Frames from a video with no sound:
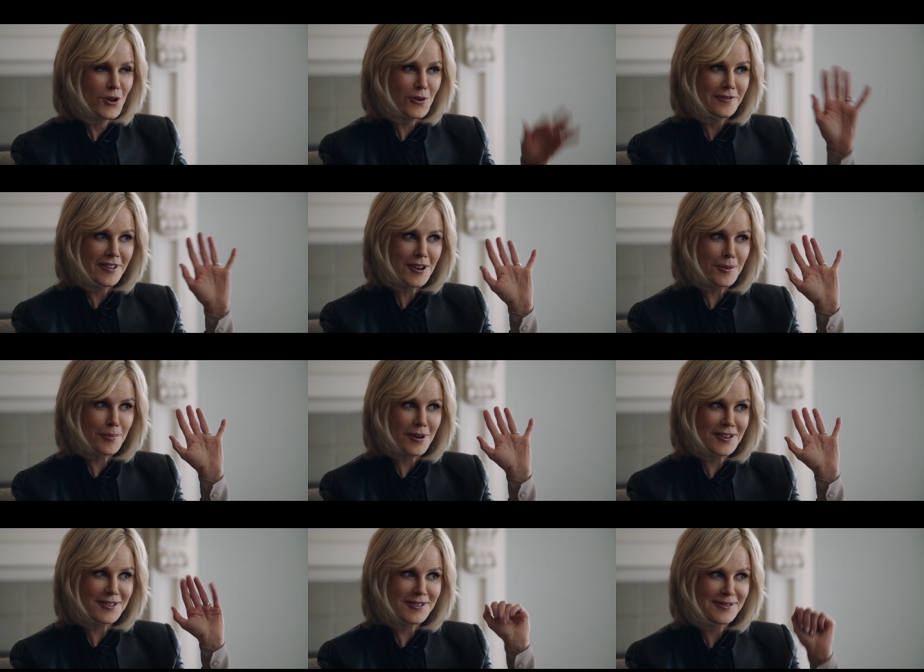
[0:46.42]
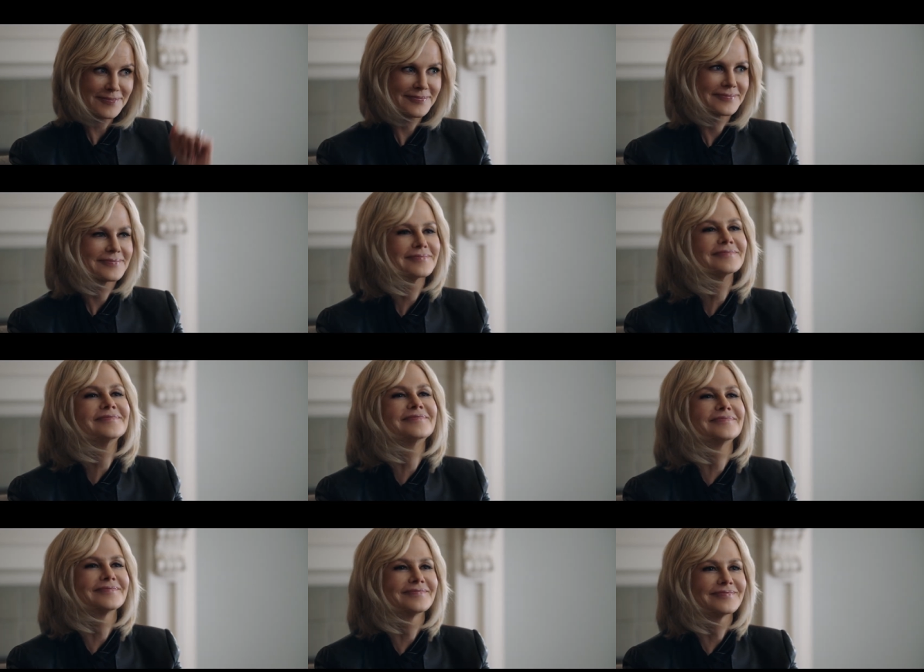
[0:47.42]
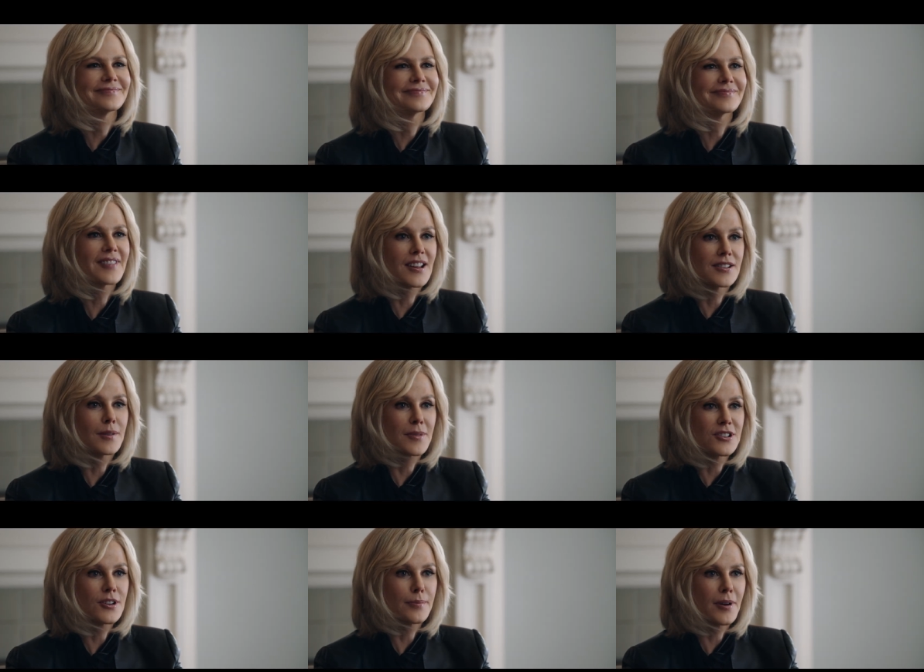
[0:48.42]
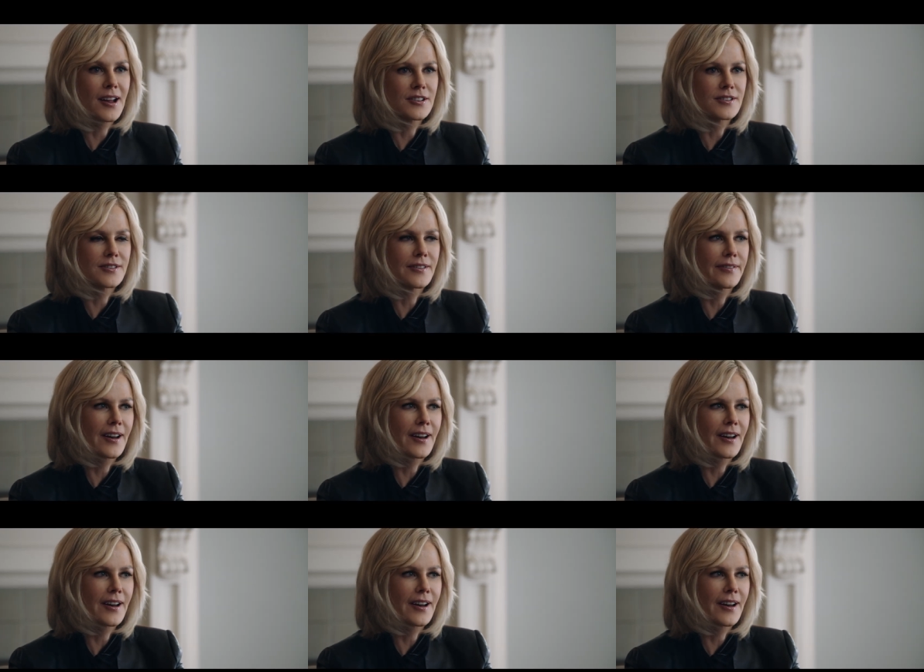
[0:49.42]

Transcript: No fingerprints. That's how much I practiced the